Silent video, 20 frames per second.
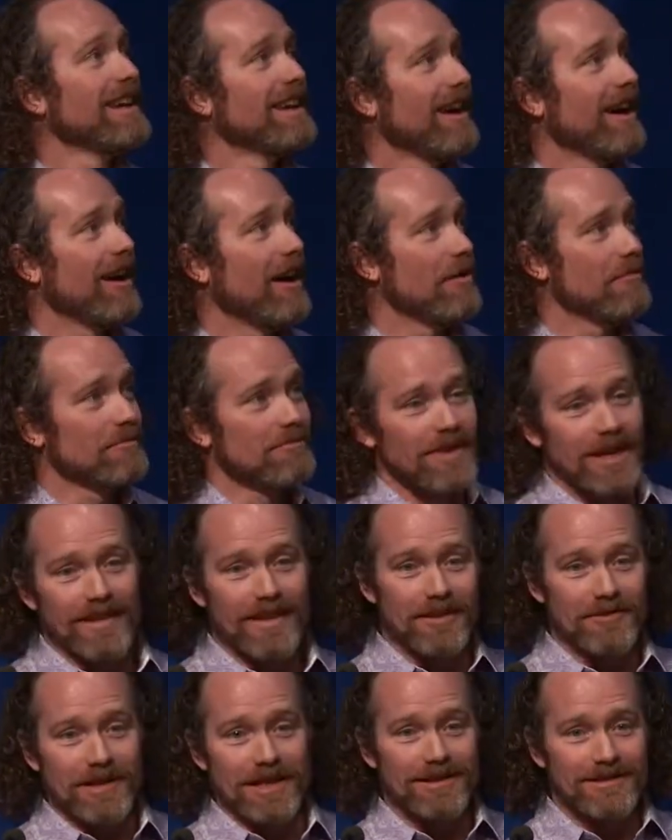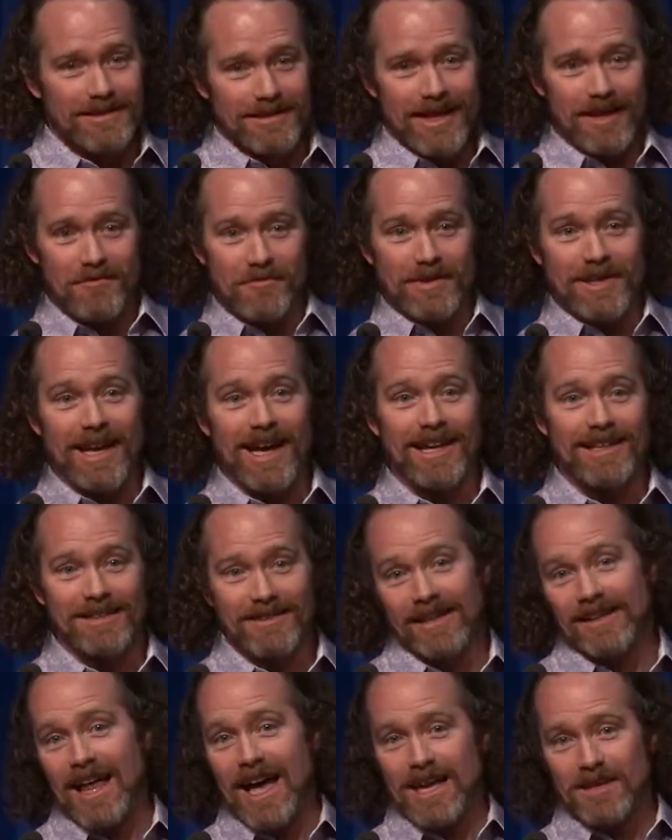And then we'd give them
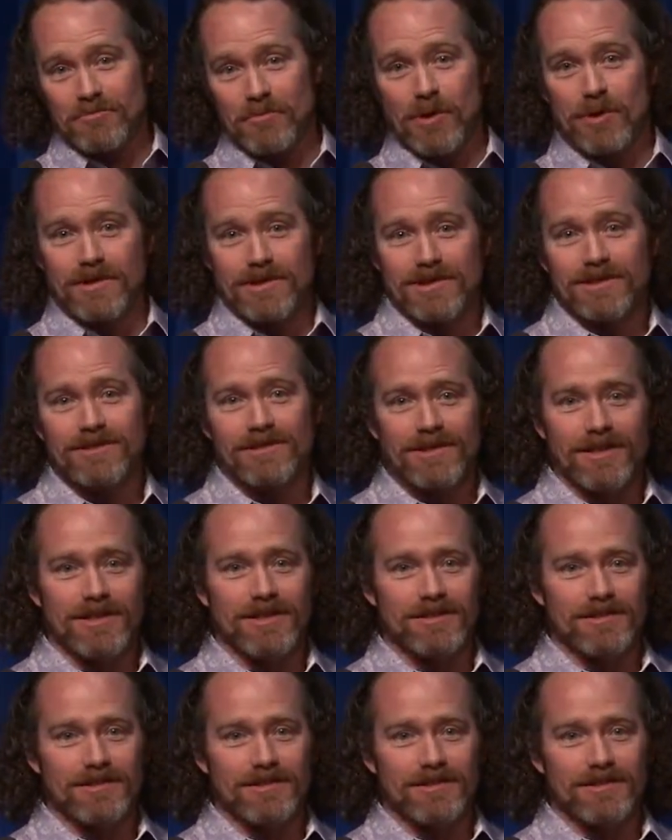the last person,